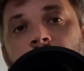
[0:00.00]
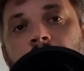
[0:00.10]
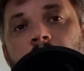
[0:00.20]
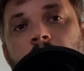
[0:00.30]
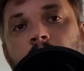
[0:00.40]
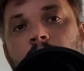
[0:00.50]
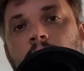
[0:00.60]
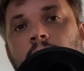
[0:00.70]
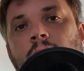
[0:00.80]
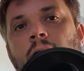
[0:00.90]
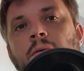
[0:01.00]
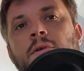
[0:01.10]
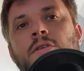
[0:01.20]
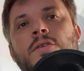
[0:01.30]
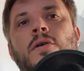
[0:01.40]
make it easier, I
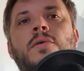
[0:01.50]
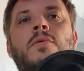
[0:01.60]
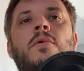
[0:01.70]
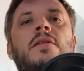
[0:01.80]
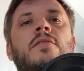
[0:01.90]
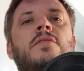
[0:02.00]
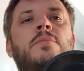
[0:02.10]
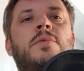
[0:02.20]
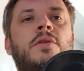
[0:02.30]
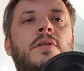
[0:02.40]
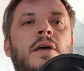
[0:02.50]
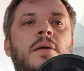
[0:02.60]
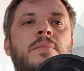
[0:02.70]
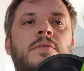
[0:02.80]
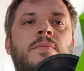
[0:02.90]
will show you one of the
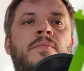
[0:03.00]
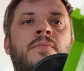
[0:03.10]
prototypes.